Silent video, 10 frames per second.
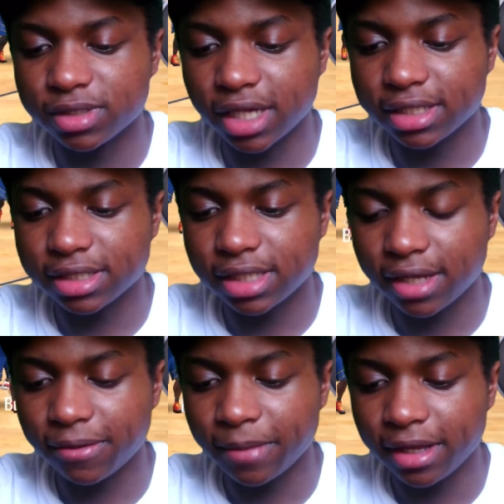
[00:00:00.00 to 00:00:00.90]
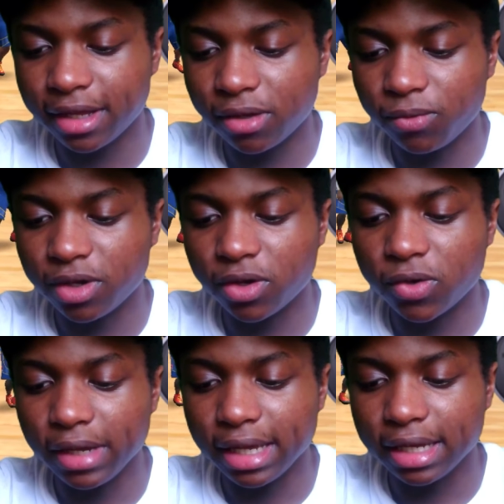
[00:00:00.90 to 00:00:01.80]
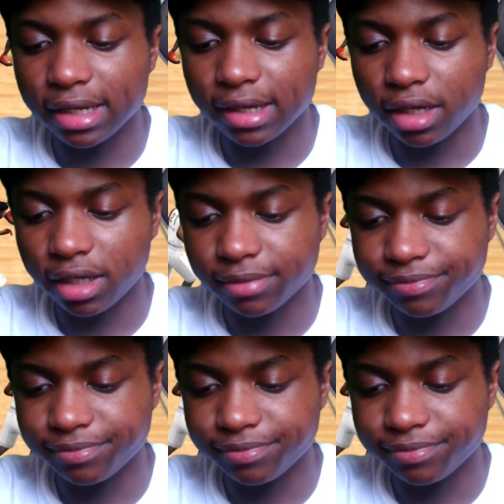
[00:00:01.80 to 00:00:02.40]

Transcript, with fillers: Jayson Tatum. We're going to go ahead and, uh,